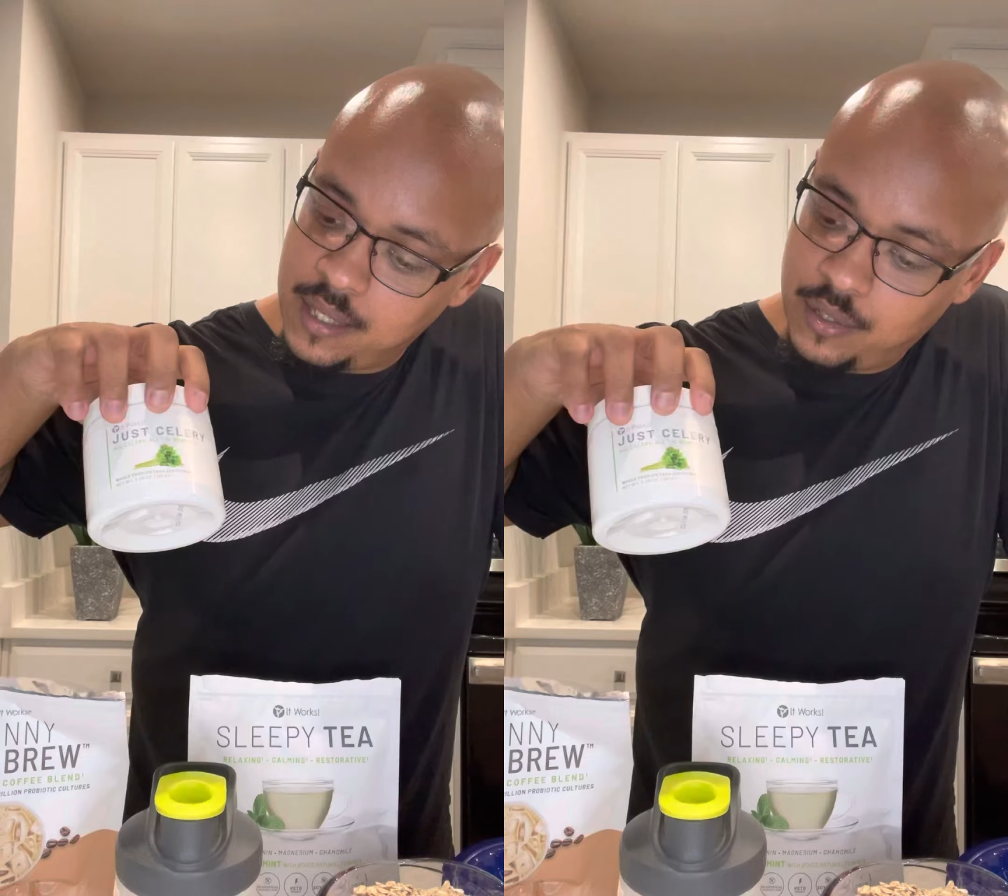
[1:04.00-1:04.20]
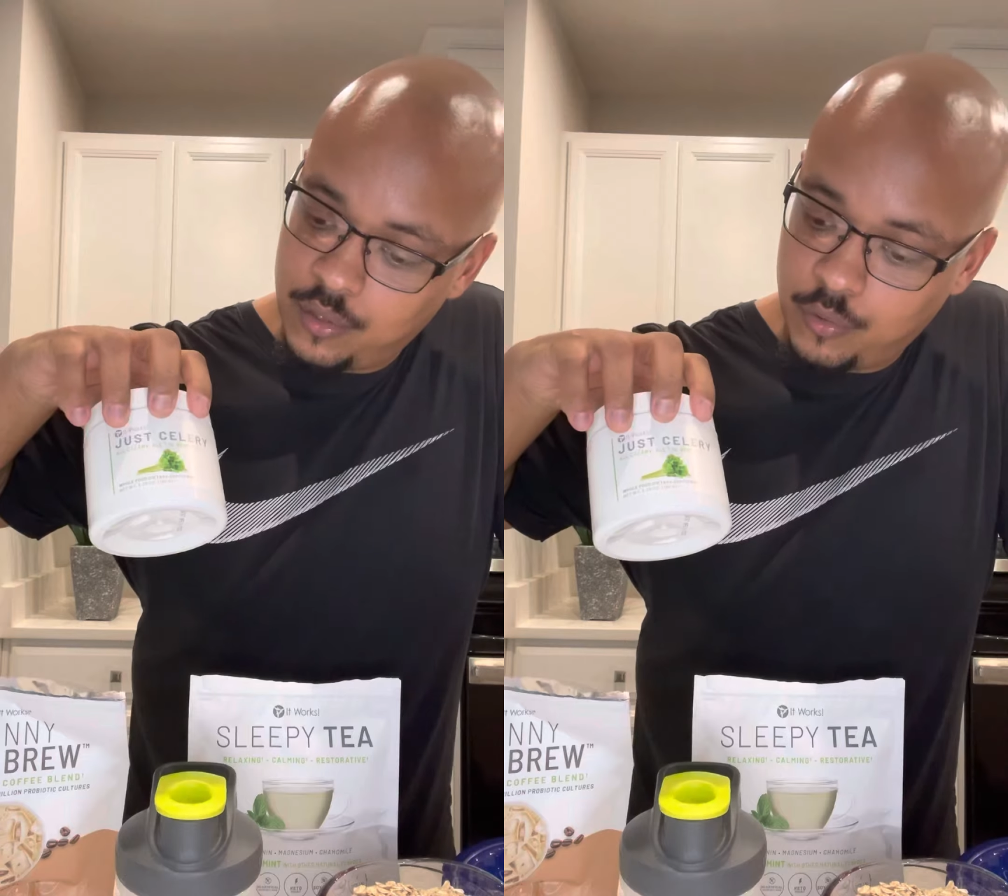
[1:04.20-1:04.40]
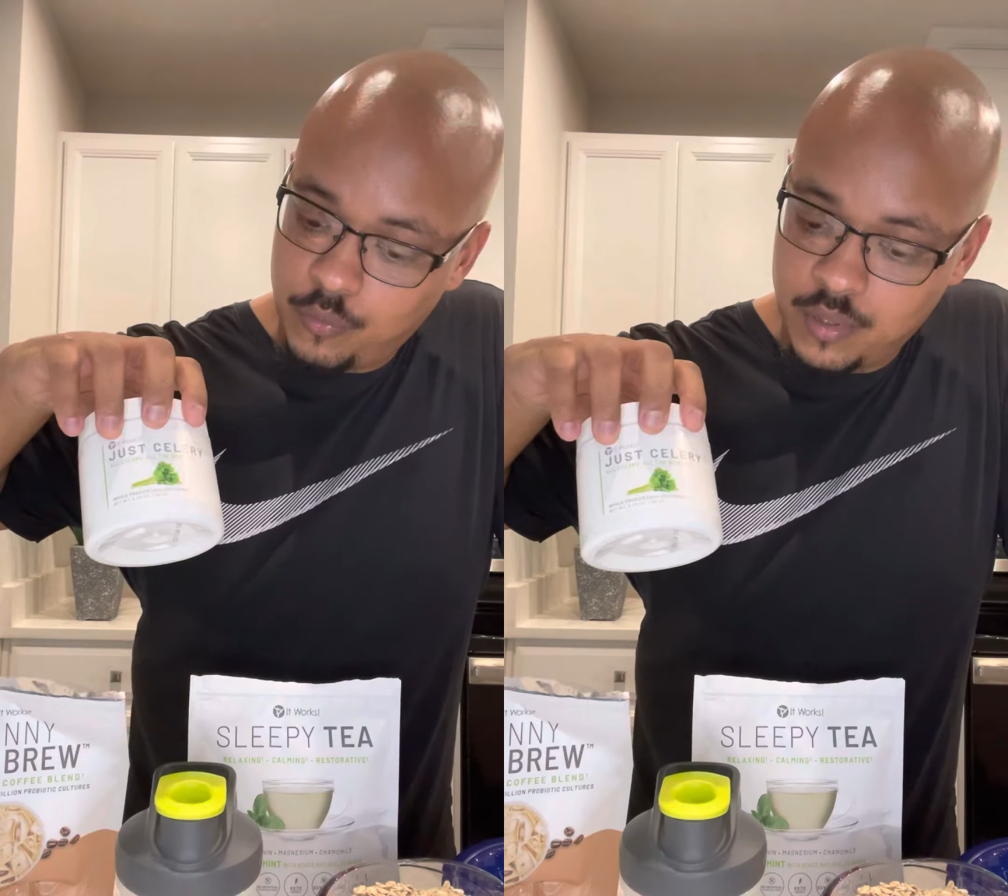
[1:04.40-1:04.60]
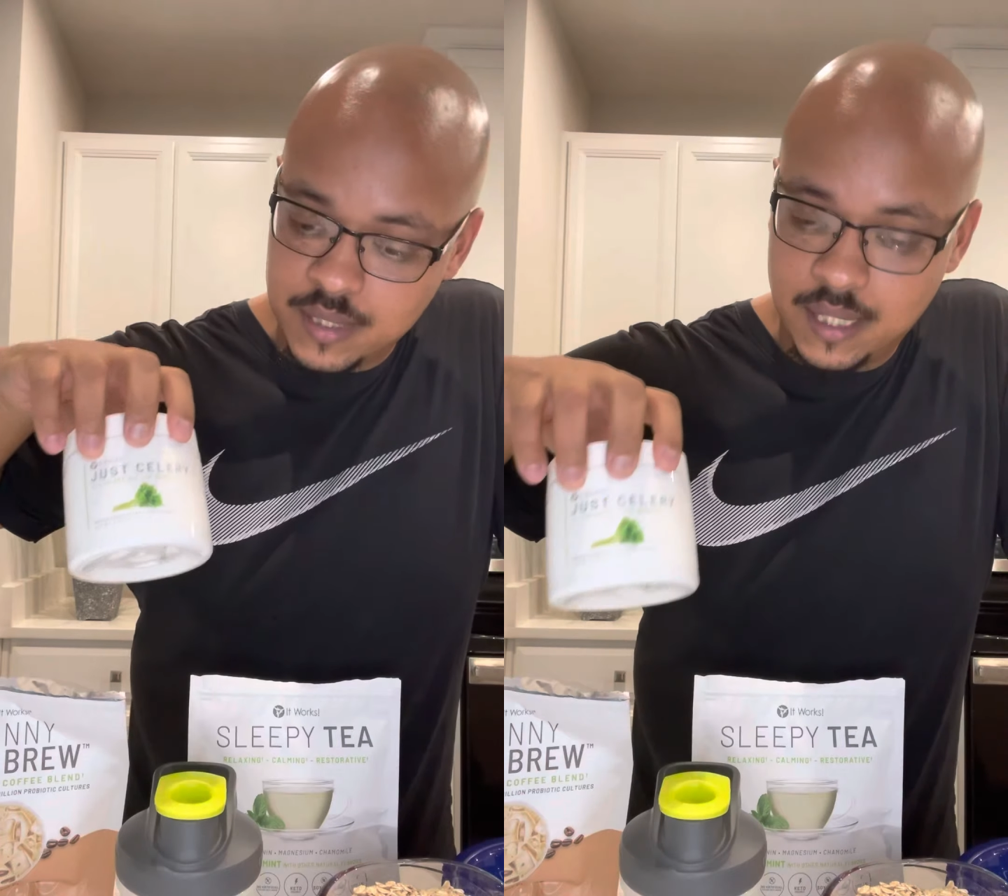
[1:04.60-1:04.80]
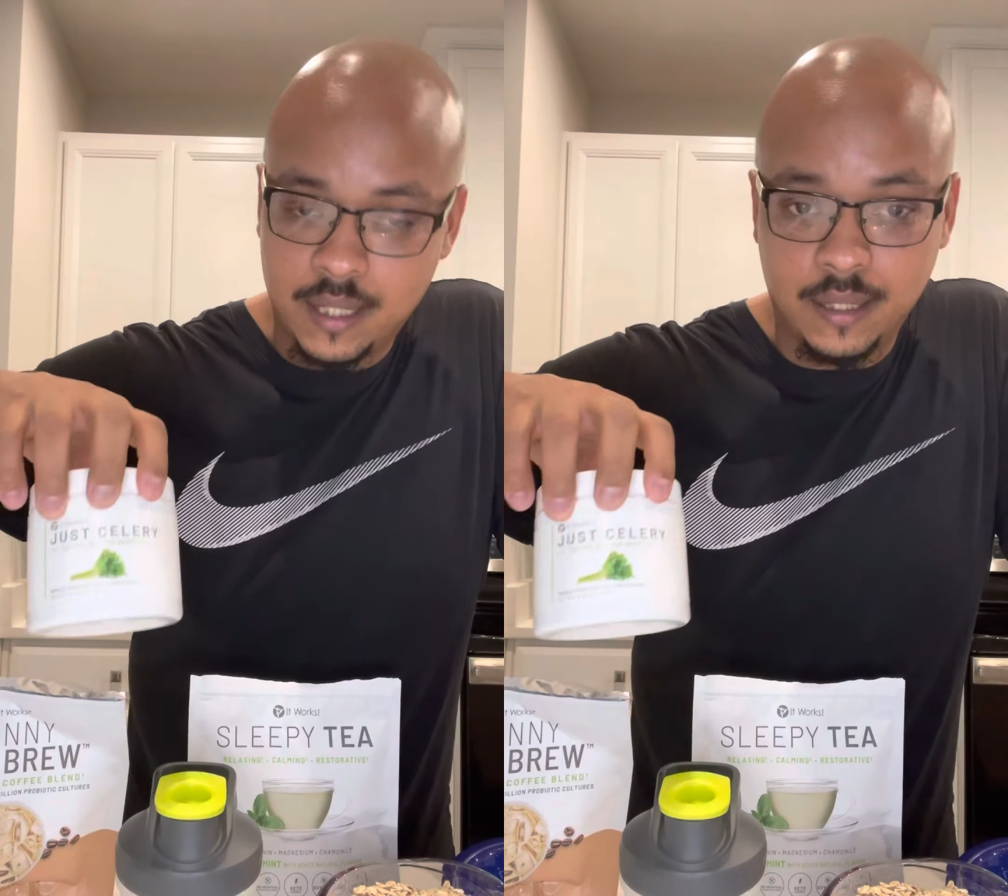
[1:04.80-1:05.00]
you know, ones
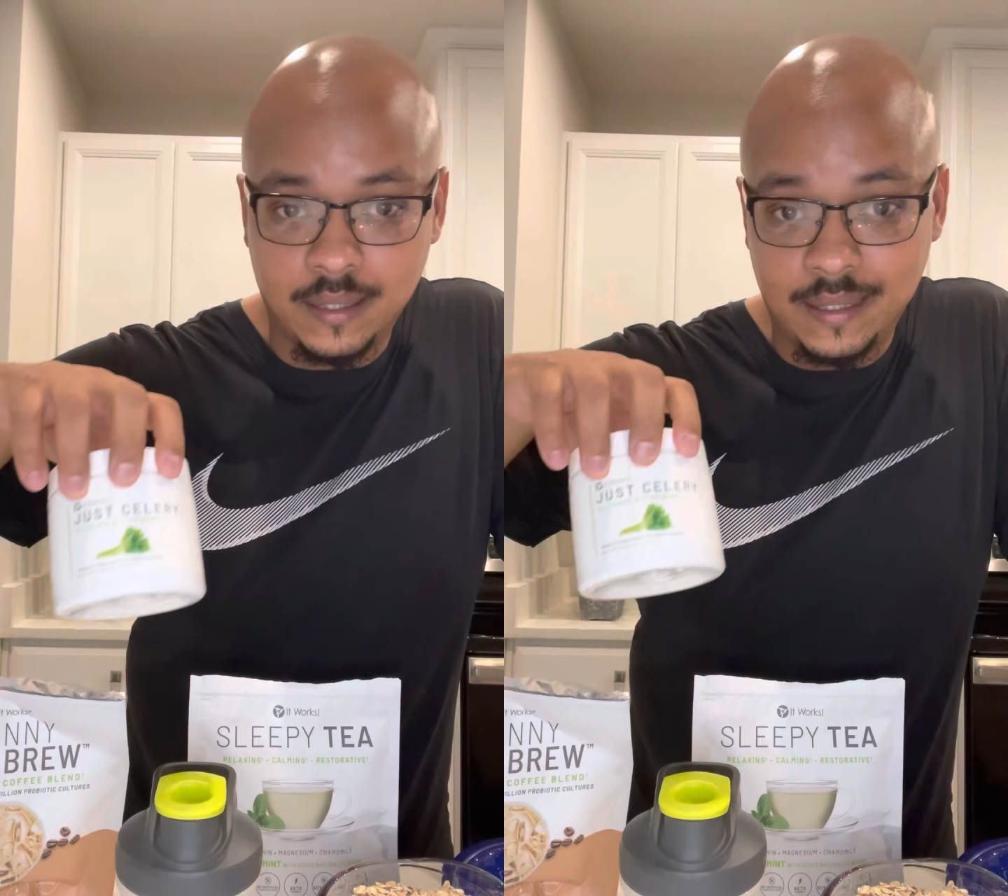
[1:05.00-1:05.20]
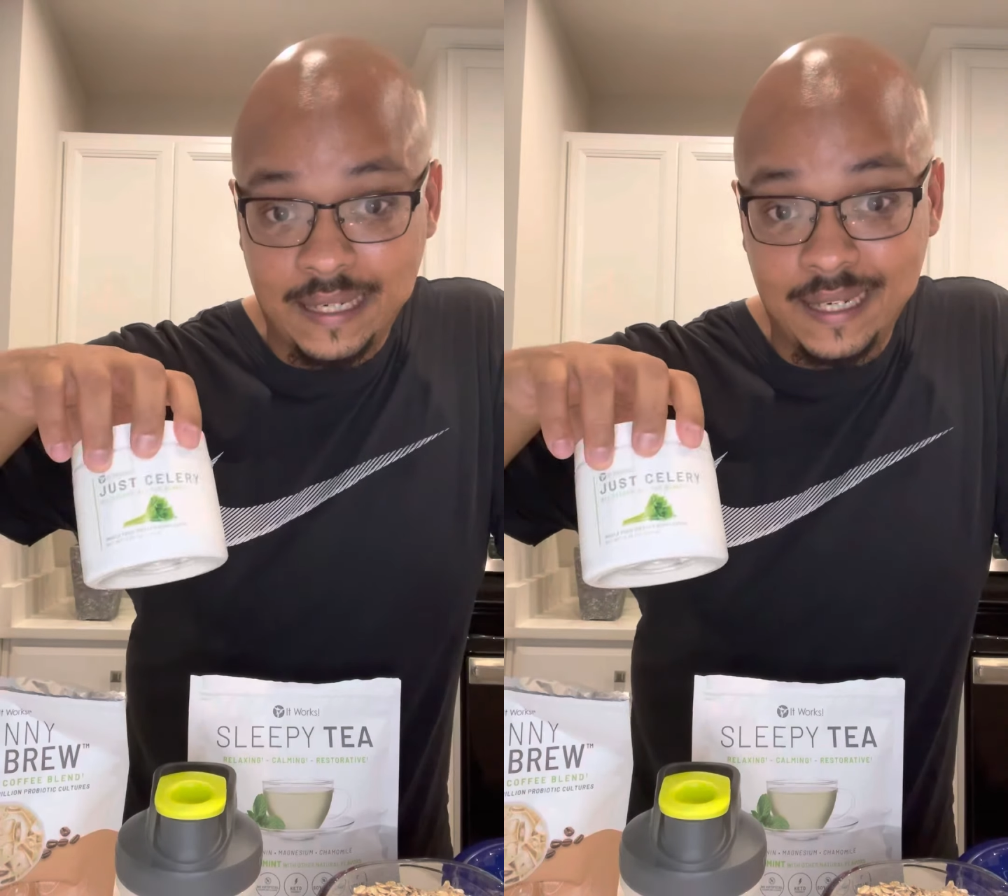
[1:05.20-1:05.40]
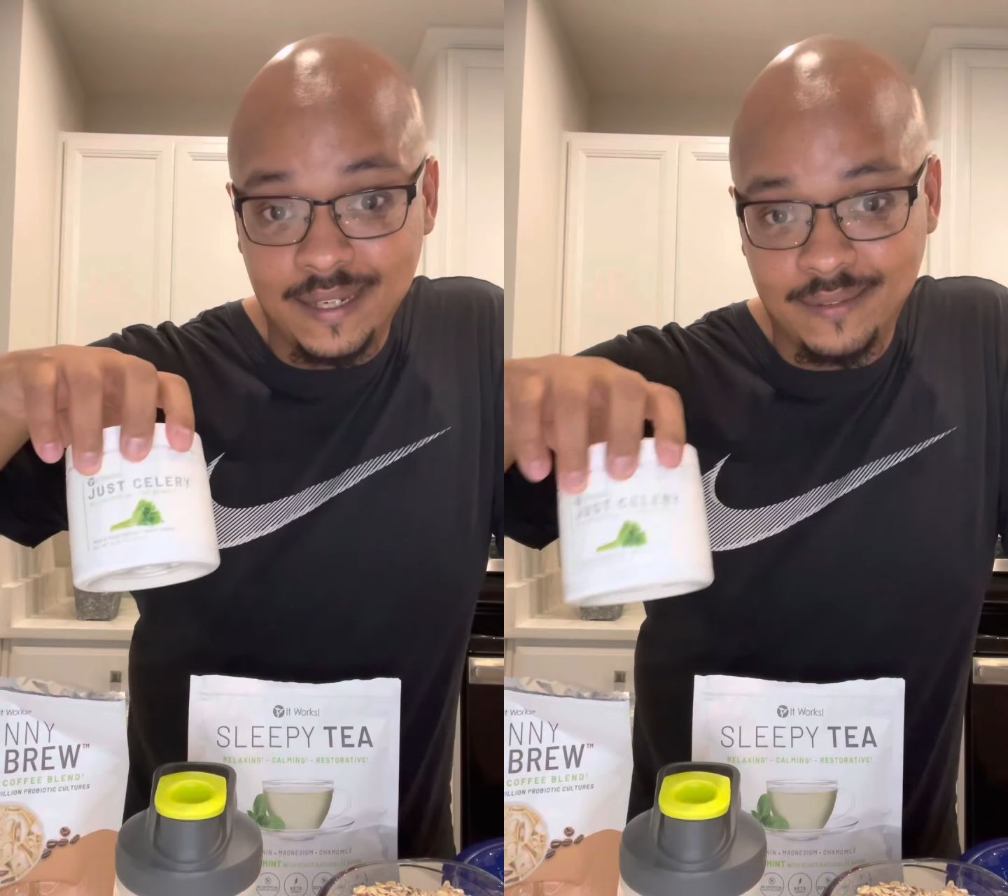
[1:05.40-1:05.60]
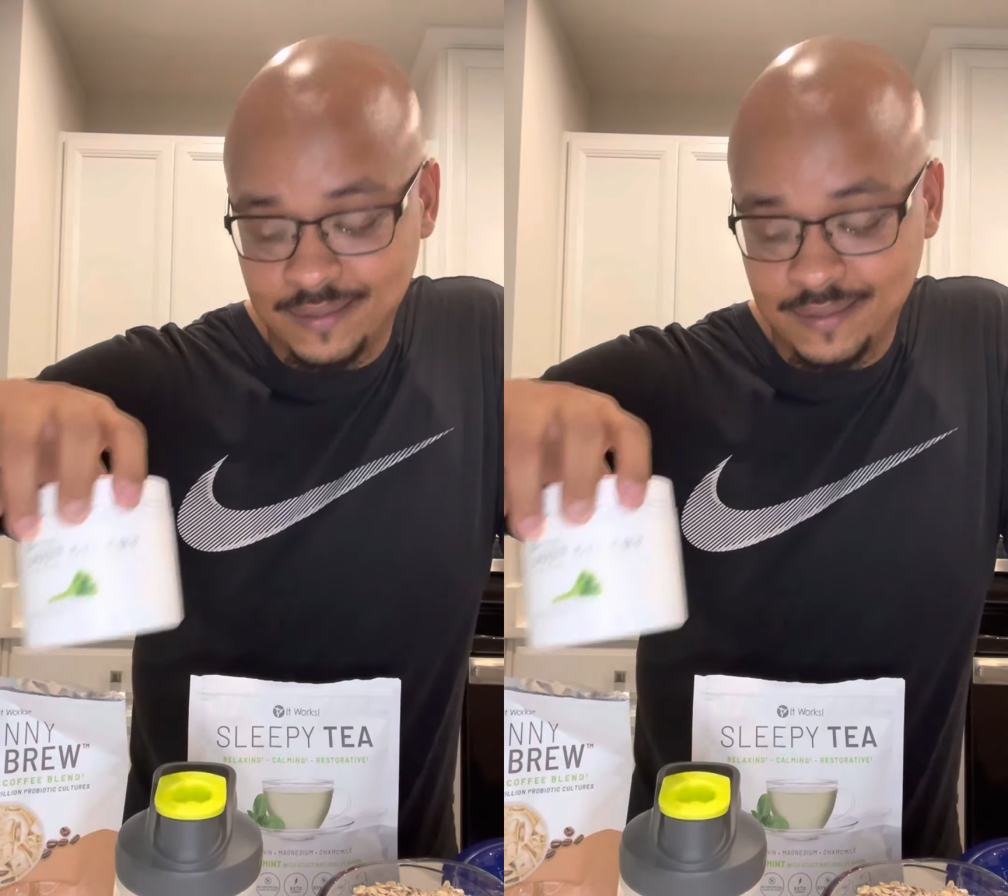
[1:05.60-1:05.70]
that need it.